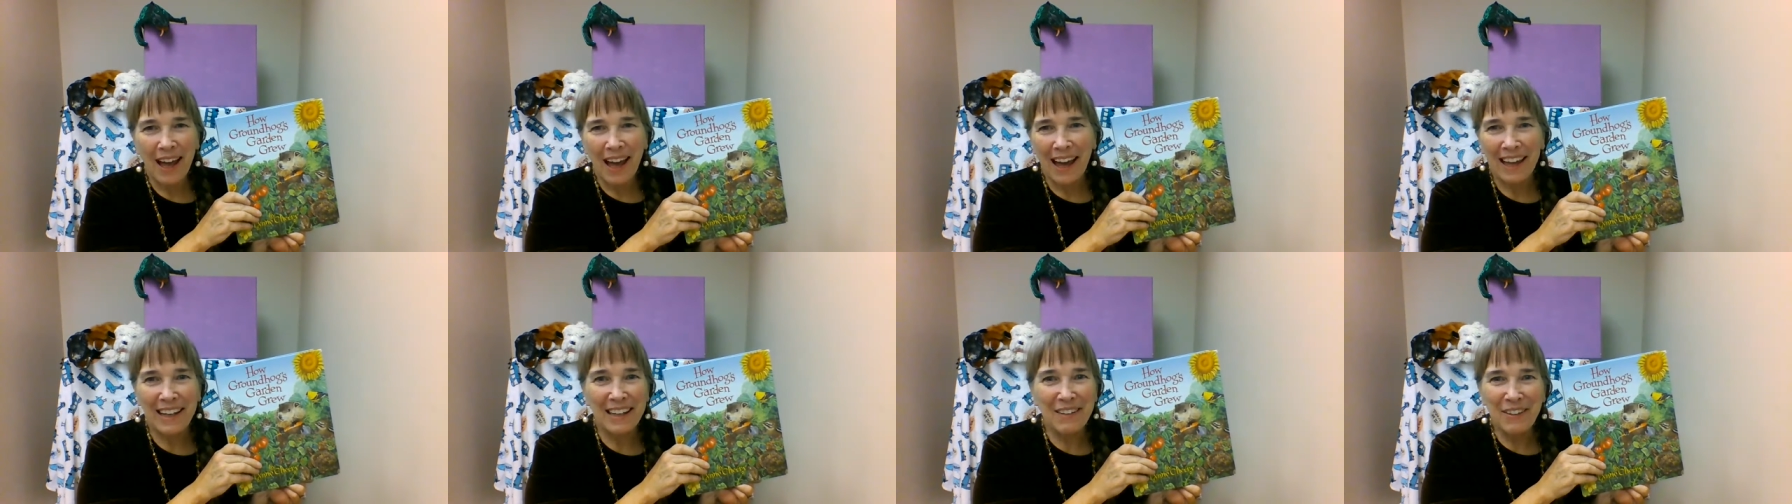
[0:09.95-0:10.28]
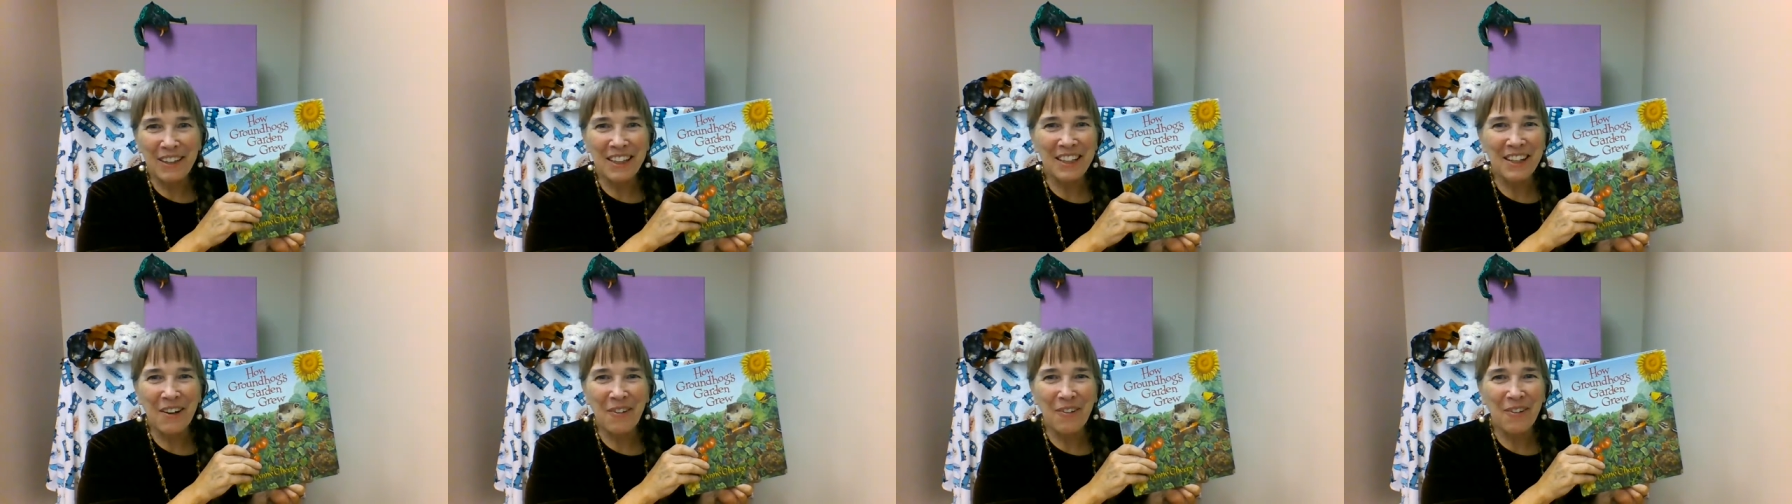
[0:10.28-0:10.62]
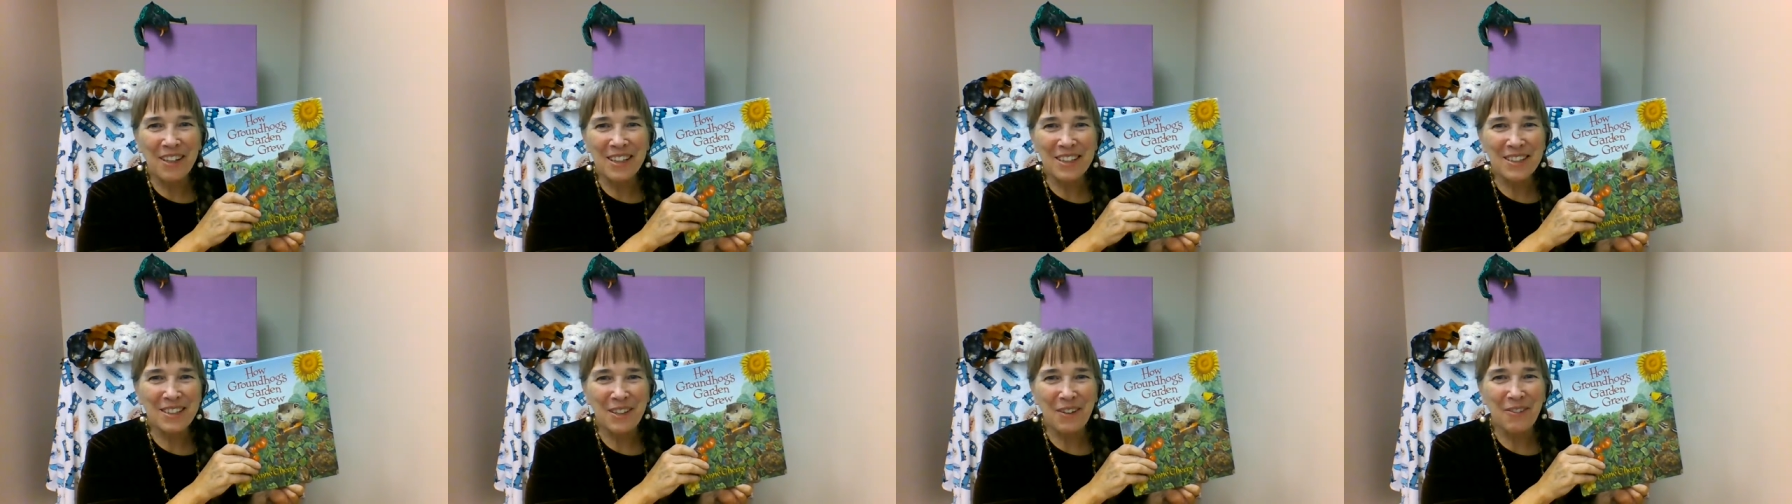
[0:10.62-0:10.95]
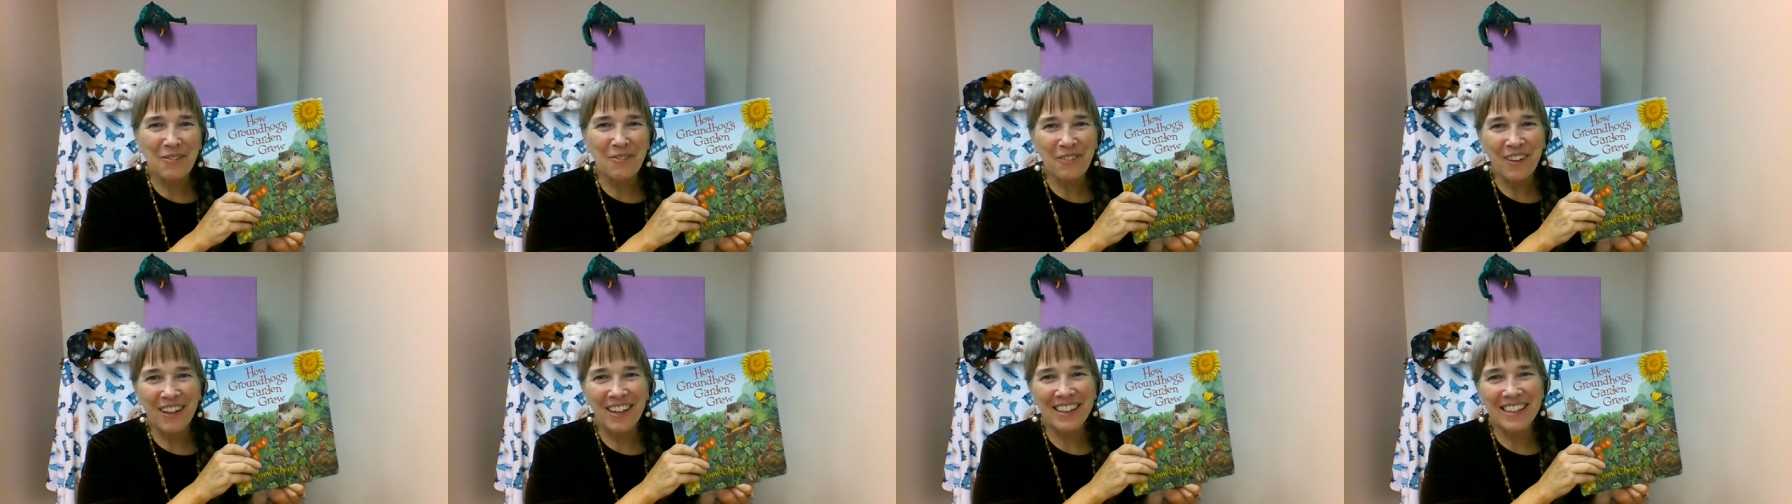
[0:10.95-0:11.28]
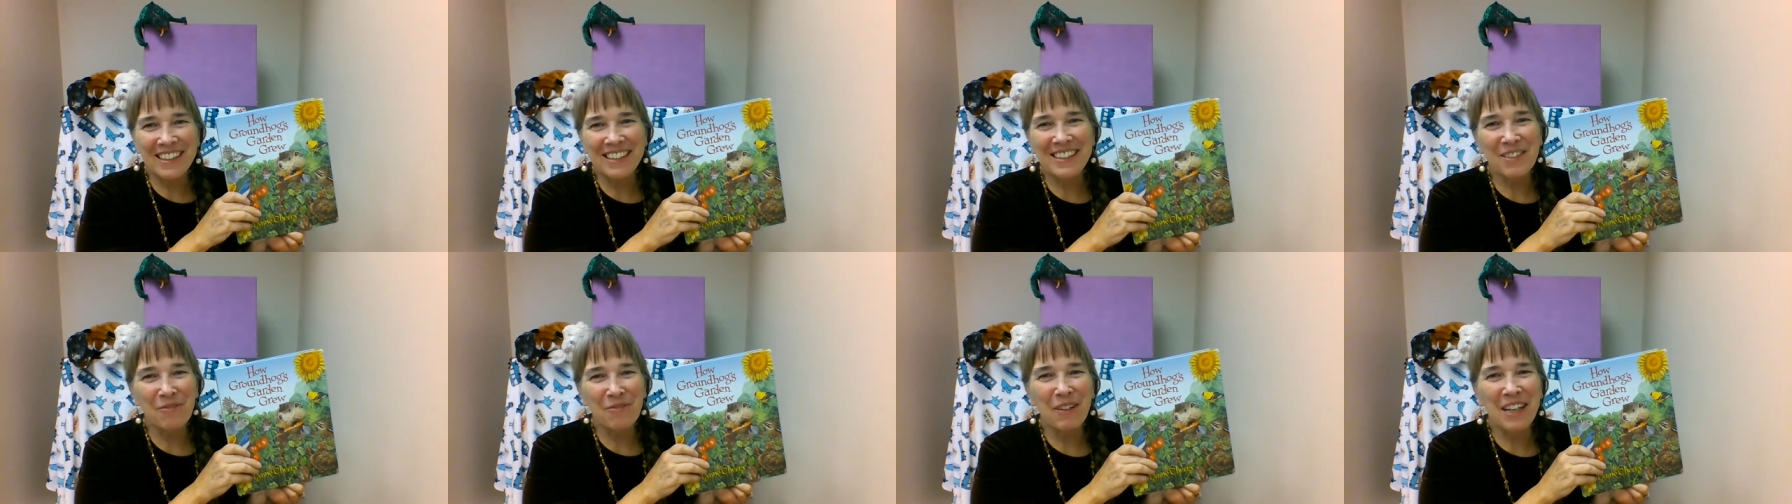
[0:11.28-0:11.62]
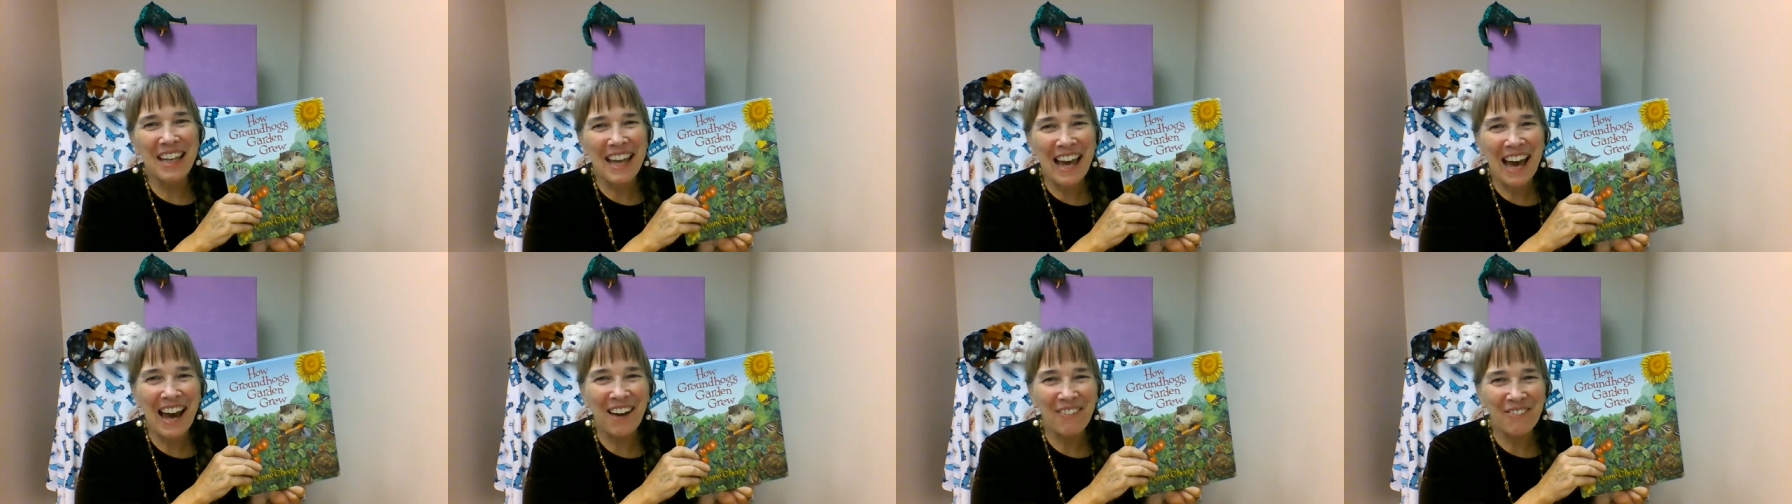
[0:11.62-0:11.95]
And you know what's so fun is
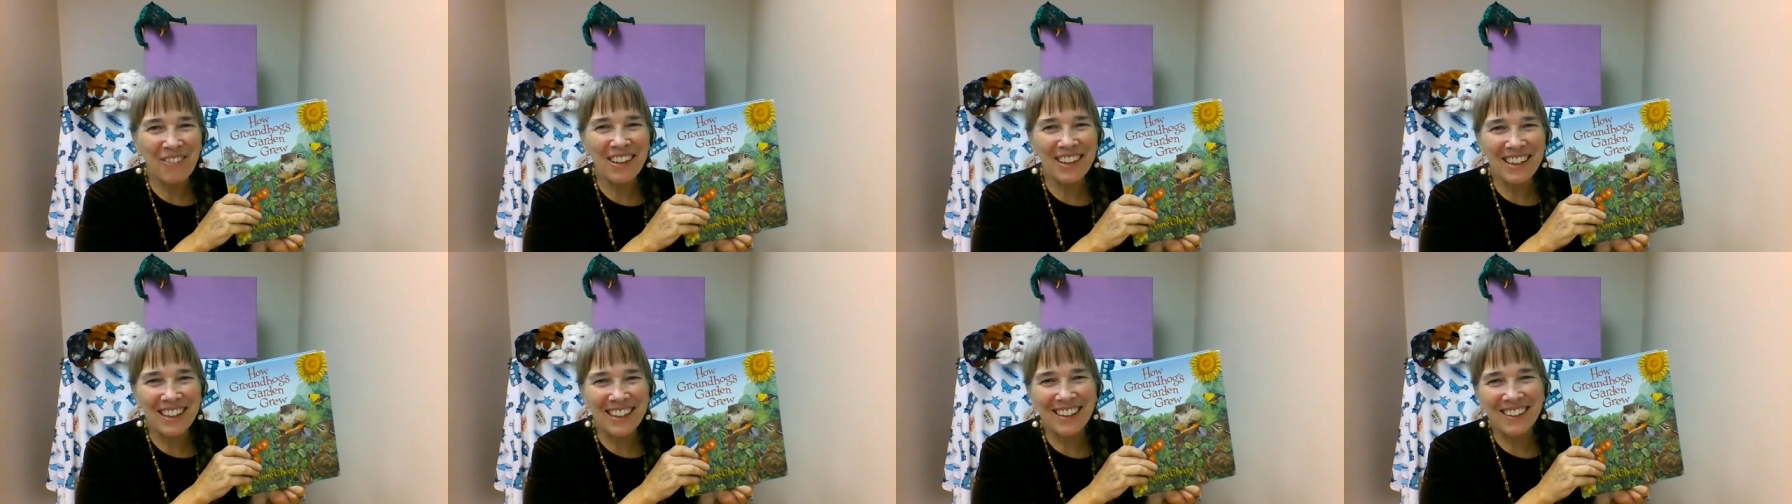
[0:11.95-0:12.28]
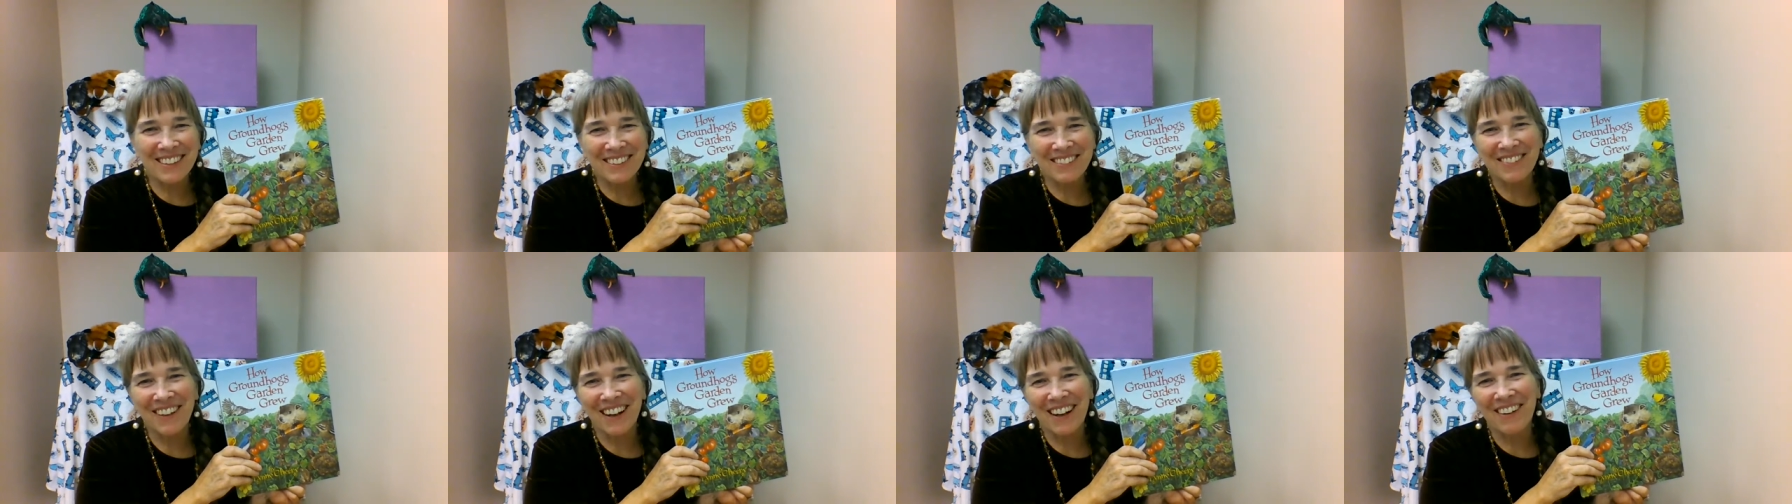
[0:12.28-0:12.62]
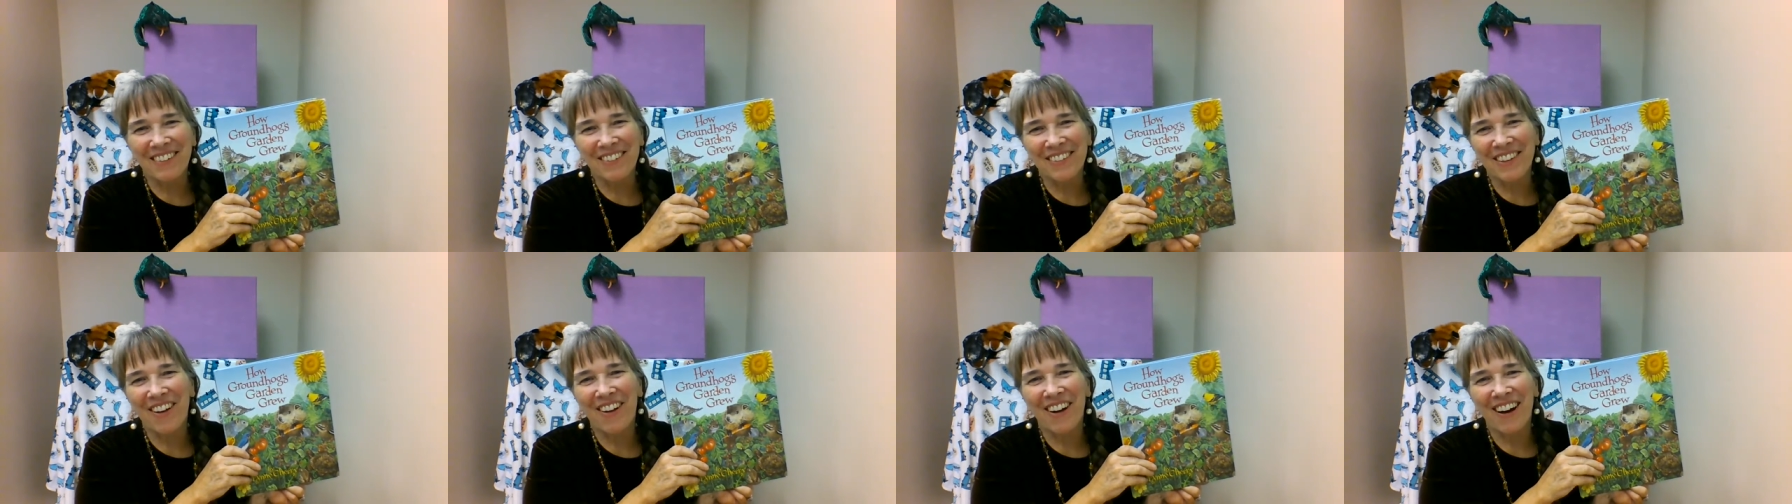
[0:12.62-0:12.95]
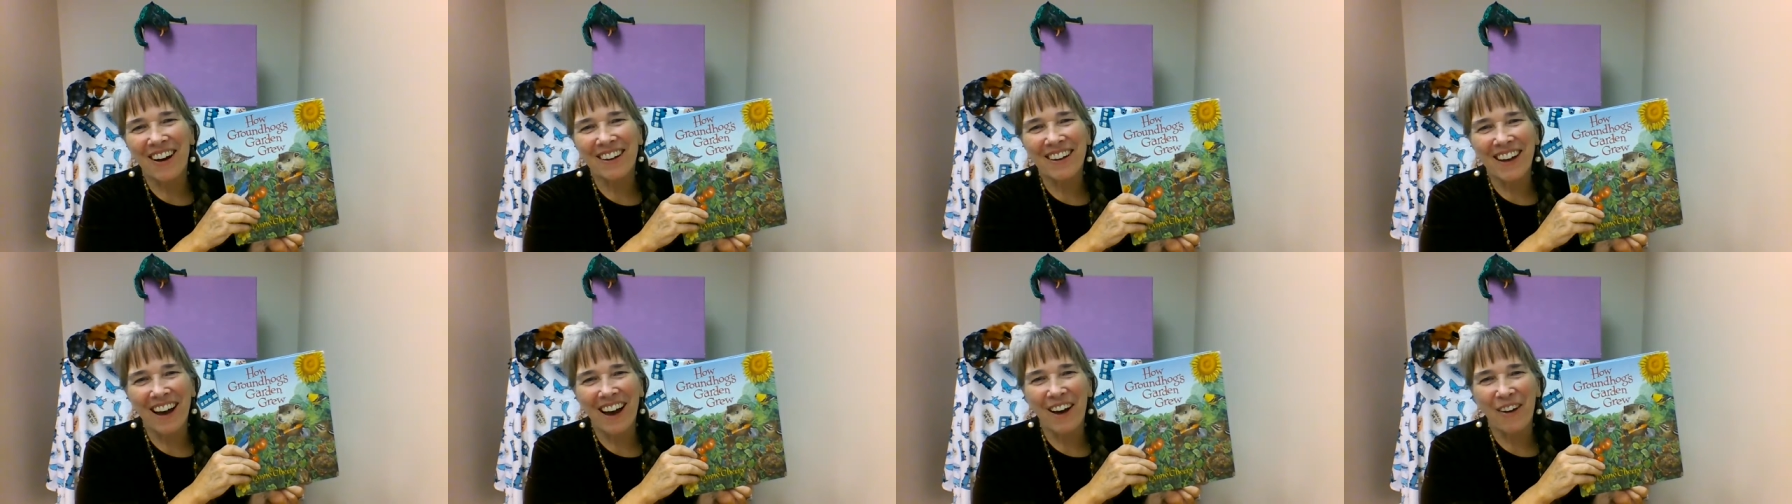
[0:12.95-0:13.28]
we have a little groundhog